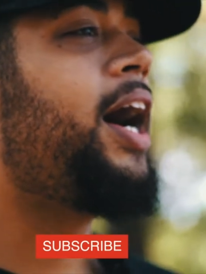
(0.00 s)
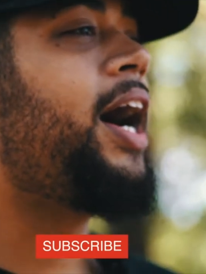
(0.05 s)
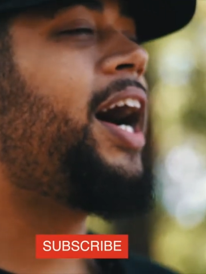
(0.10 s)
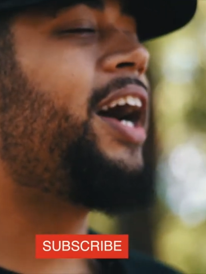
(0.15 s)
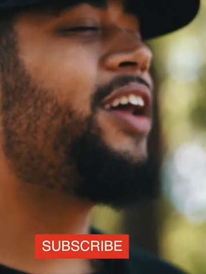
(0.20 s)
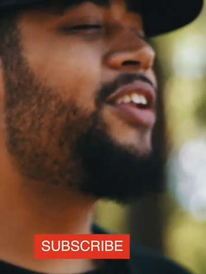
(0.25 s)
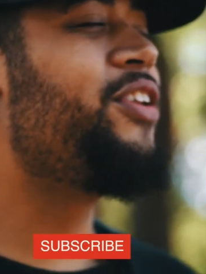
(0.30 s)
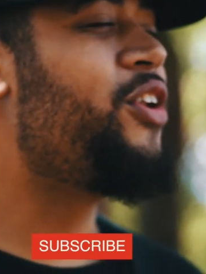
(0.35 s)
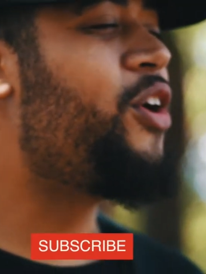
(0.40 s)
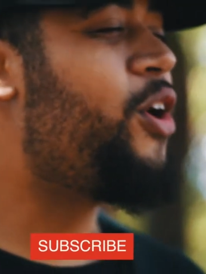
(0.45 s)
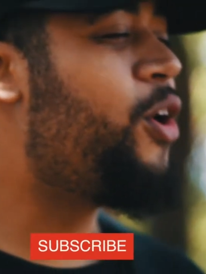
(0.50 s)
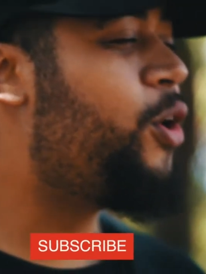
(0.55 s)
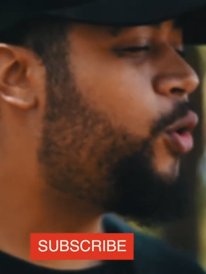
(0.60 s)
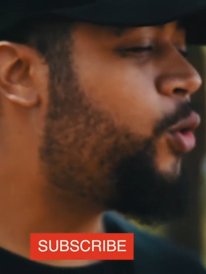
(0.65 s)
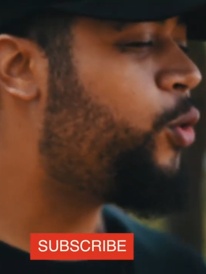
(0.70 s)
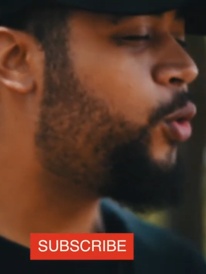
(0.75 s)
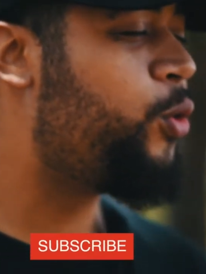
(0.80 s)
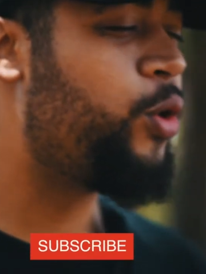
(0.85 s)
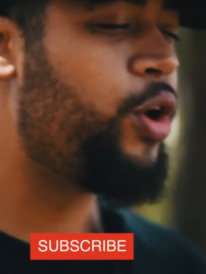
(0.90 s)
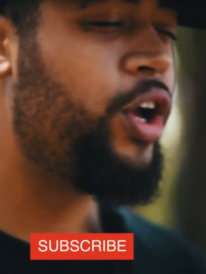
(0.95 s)
I
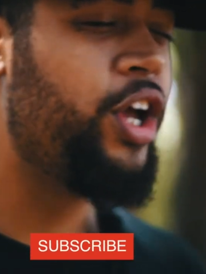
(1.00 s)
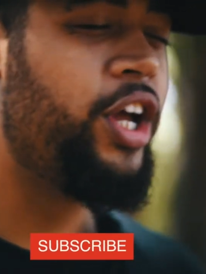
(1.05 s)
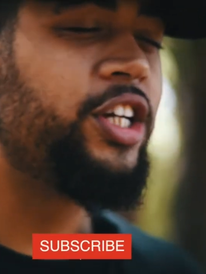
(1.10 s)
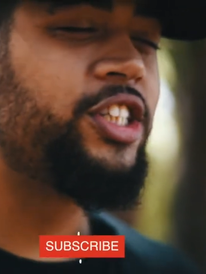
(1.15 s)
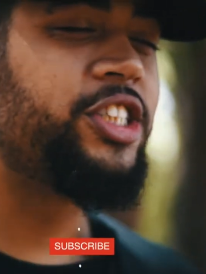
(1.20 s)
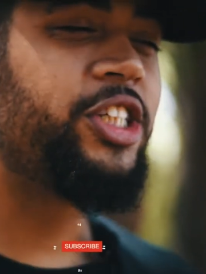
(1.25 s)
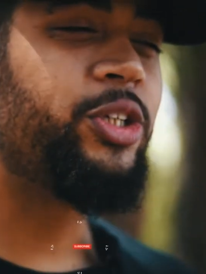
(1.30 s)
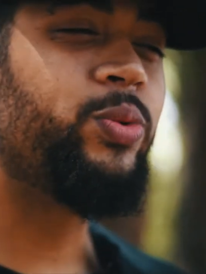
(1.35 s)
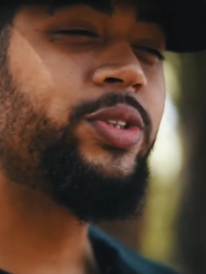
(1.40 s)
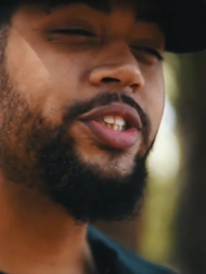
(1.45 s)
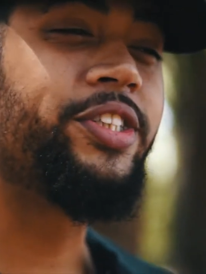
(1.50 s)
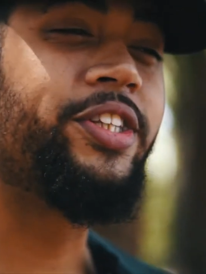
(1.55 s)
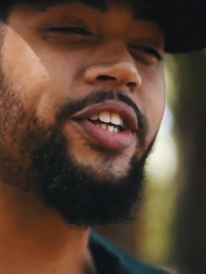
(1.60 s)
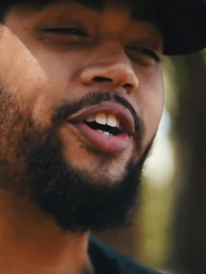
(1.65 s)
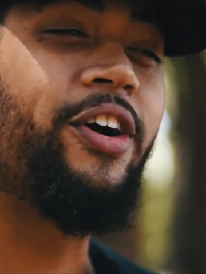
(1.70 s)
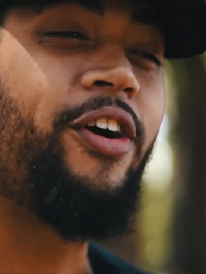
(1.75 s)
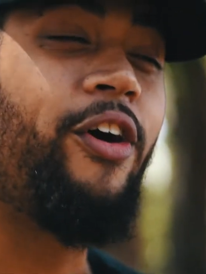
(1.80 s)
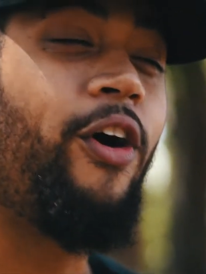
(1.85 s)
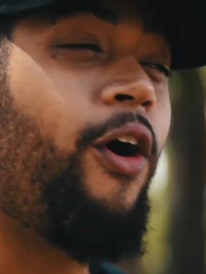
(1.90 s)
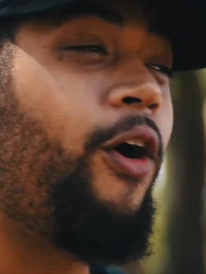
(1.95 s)
know she was
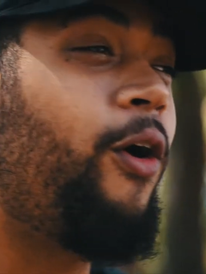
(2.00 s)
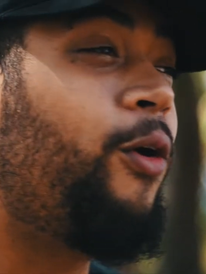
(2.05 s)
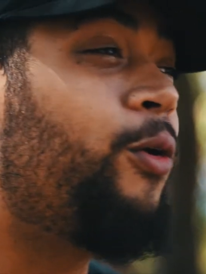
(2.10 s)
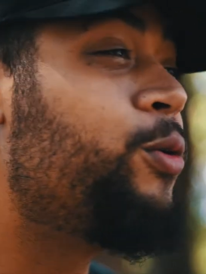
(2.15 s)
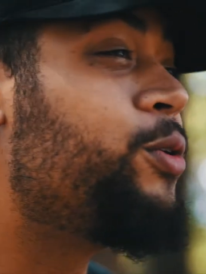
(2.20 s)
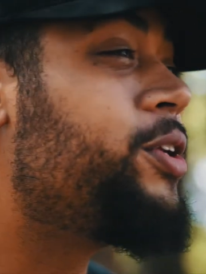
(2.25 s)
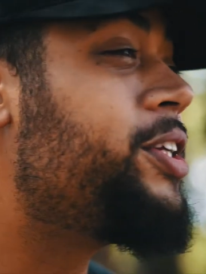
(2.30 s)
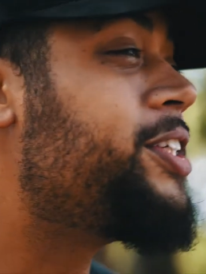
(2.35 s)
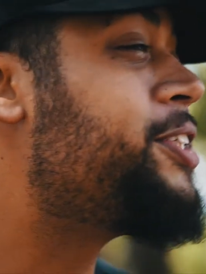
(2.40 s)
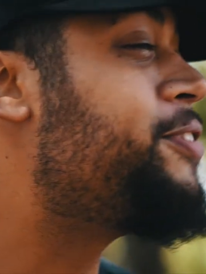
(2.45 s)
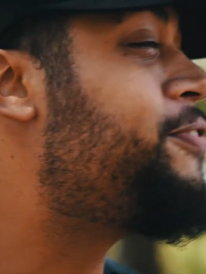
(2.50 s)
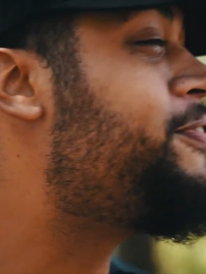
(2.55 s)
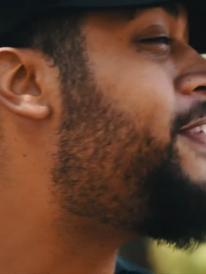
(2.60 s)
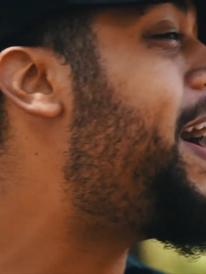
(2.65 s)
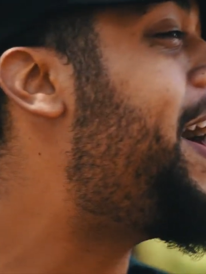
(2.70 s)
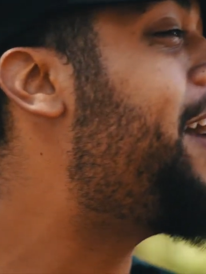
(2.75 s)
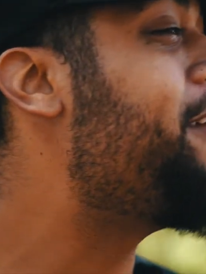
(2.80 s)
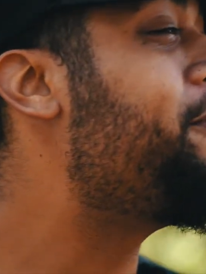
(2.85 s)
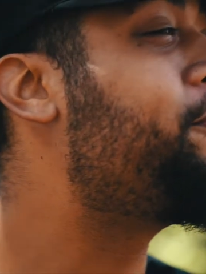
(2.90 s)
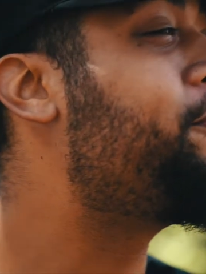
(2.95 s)
the coldest five